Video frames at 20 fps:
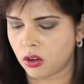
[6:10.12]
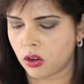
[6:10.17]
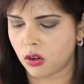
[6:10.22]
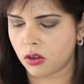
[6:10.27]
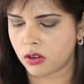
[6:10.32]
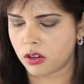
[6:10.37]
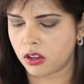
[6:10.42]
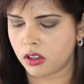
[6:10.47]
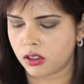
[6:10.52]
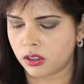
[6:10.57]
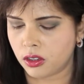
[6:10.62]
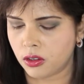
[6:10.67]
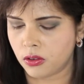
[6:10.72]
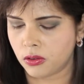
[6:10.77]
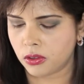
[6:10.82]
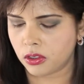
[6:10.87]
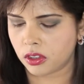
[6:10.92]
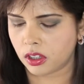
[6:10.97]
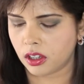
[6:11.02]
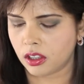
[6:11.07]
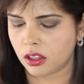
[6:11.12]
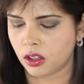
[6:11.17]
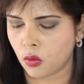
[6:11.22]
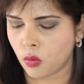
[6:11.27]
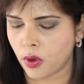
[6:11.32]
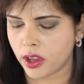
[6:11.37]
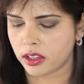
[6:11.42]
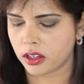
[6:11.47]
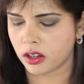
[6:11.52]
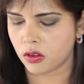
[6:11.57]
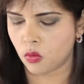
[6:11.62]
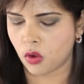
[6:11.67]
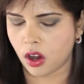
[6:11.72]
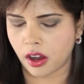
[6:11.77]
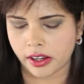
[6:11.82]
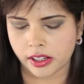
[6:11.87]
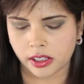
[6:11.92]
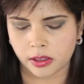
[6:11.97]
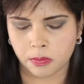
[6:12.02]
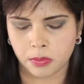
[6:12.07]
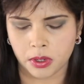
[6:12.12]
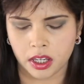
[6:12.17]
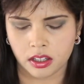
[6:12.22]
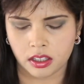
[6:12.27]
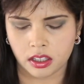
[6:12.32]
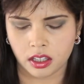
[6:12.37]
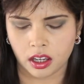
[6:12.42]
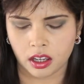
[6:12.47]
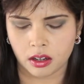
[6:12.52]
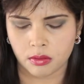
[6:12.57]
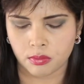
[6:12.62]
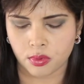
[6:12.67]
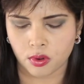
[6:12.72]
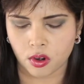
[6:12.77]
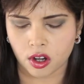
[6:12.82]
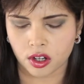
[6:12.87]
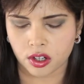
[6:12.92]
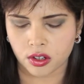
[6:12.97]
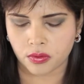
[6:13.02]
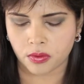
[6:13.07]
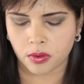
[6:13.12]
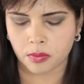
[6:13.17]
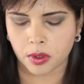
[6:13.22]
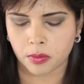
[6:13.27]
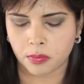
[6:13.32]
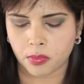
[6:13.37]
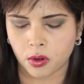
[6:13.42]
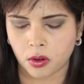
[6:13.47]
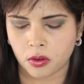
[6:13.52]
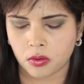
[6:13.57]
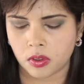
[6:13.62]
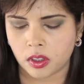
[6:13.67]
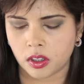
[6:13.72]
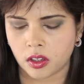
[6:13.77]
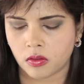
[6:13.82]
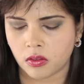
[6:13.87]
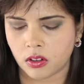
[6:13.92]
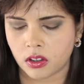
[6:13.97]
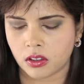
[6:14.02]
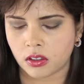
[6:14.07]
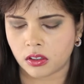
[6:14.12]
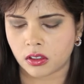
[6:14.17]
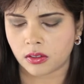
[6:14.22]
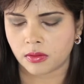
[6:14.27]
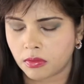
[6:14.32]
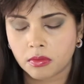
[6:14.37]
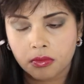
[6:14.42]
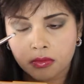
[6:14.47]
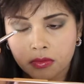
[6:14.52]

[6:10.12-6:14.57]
corners using the Wet n Wild P10 brush from the Pro series.